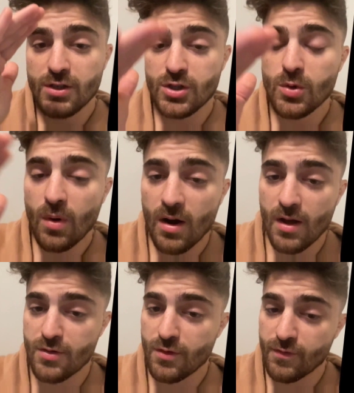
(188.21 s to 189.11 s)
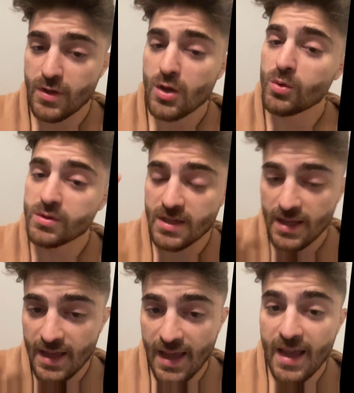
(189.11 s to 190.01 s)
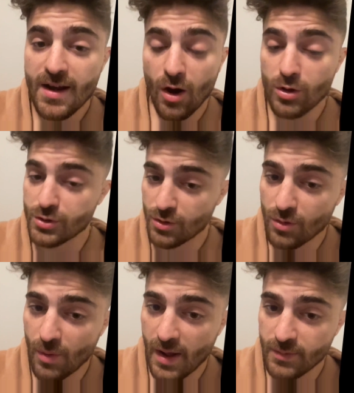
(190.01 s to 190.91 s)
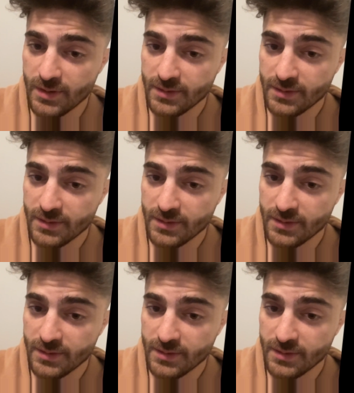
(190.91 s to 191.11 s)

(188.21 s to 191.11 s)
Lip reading: to our other views in our turnaround.